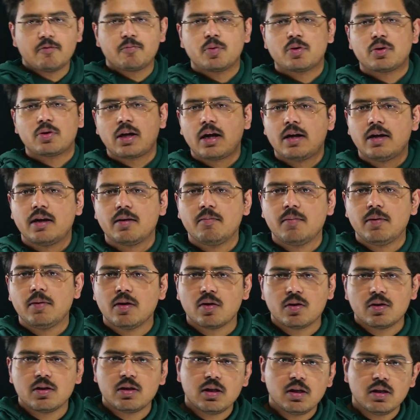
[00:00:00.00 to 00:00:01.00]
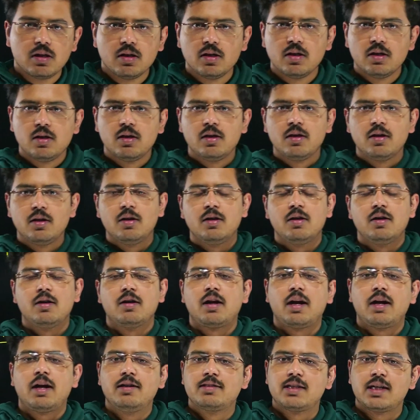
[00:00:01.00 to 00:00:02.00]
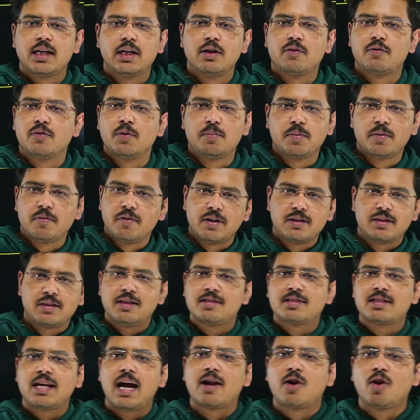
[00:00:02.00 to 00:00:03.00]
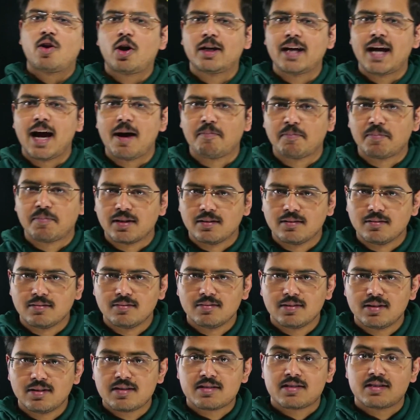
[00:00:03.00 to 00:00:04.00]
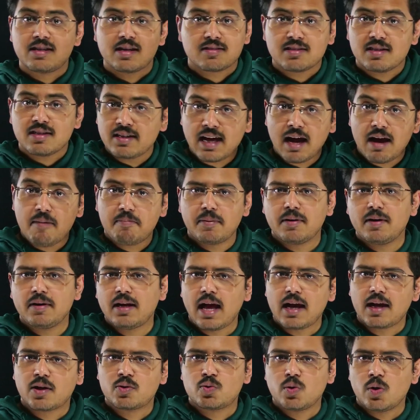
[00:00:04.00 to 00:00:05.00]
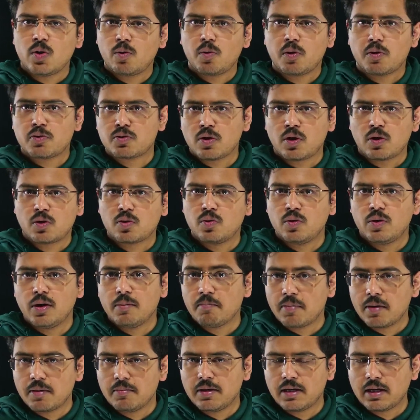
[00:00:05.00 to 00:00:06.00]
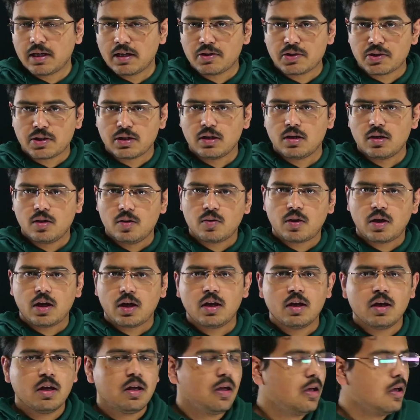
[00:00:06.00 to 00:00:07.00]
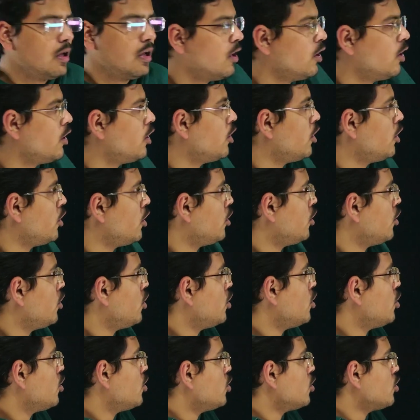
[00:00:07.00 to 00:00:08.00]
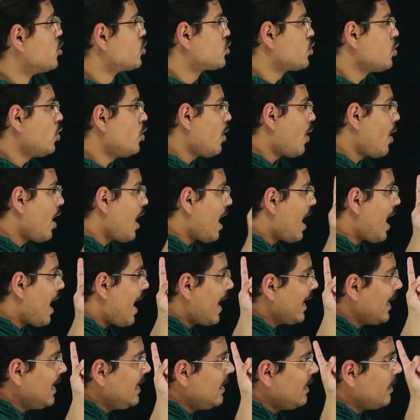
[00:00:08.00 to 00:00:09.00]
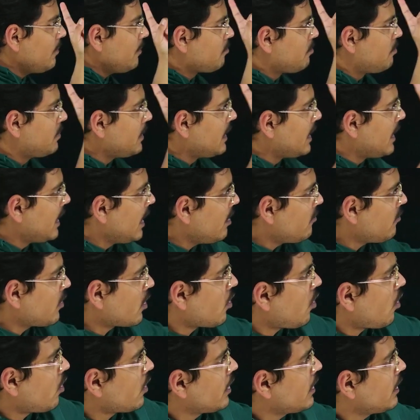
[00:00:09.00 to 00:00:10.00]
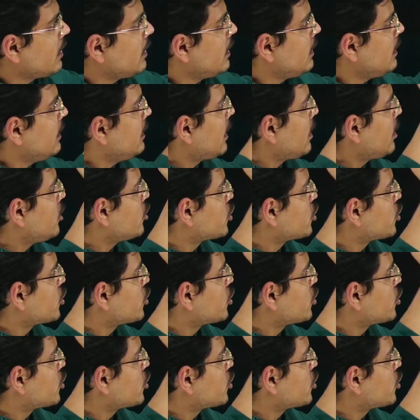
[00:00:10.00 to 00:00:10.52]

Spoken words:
put randomly on the right side of the pivot. This cannot happen. This doesn't happen in actual quicksort code implementation. Okay. So I'll behave accordingly, I'll